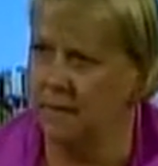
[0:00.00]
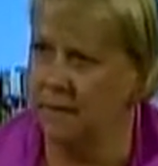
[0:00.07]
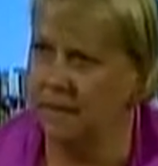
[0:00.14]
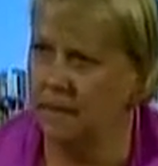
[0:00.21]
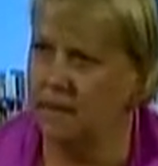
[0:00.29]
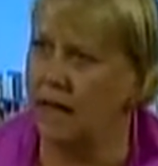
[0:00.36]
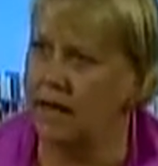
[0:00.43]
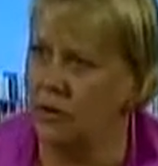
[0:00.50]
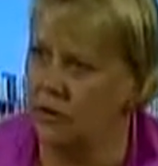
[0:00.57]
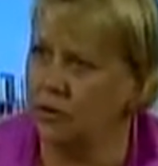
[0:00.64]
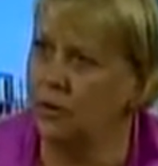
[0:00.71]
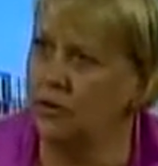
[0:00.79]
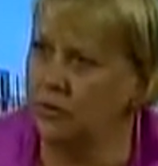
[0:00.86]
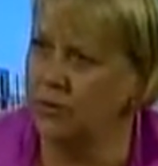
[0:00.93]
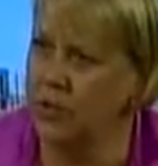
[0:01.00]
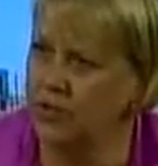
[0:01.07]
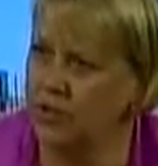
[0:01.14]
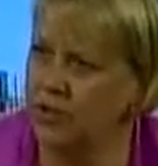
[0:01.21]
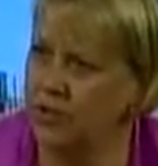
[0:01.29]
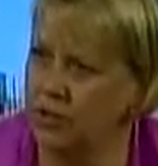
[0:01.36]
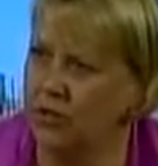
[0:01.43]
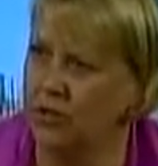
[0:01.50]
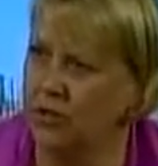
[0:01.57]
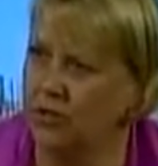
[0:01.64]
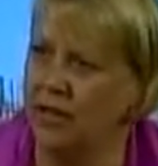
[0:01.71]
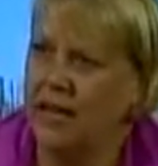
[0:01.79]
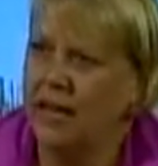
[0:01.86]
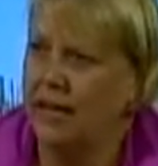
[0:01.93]
That's who you're there to serve.
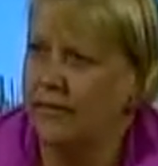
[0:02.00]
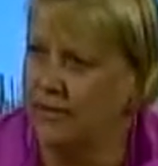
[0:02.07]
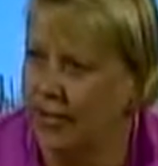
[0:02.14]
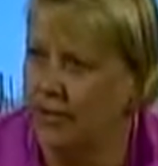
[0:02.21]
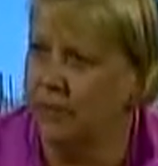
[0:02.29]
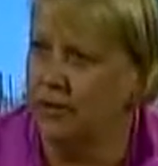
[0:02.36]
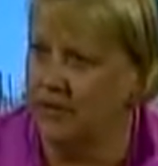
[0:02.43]
I have a neighborhood